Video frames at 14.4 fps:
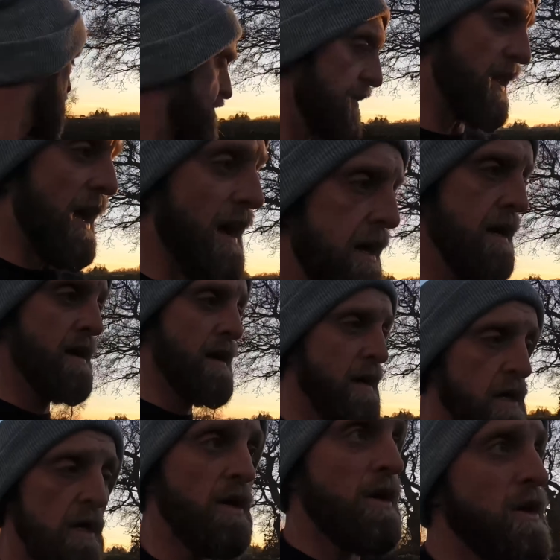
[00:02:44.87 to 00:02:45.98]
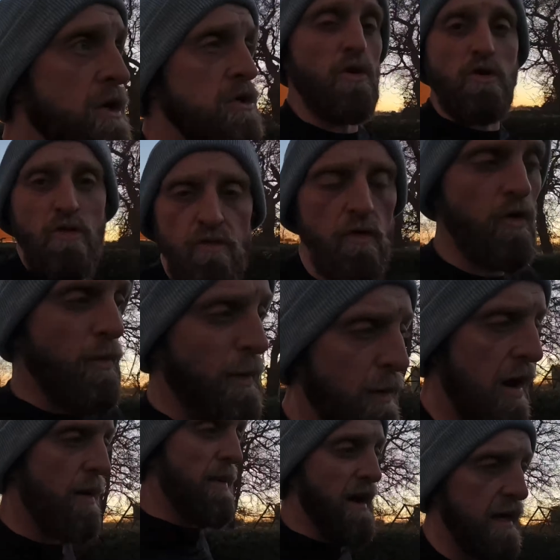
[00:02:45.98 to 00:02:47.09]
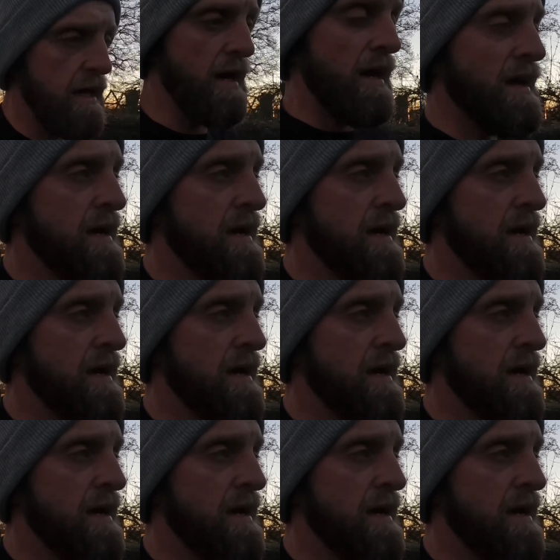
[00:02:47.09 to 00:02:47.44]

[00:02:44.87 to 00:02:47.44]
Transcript: for that social run group a while back,